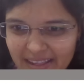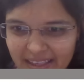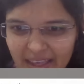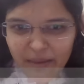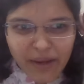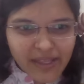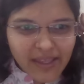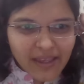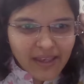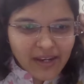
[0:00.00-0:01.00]
Kya baat
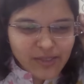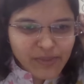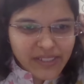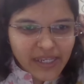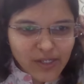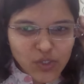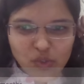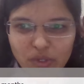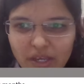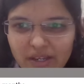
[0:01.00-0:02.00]
hai? Rashmi is saying
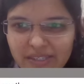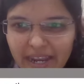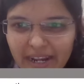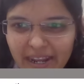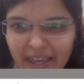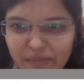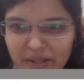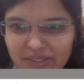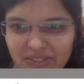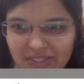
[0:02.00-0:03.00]
2 years and 9
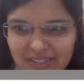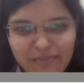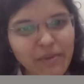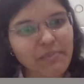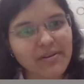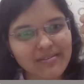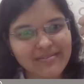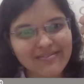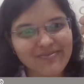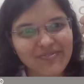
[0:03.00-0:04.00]
months she is a member.
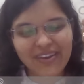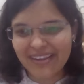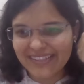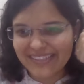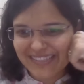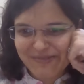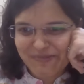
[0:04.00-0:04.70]
Very nice.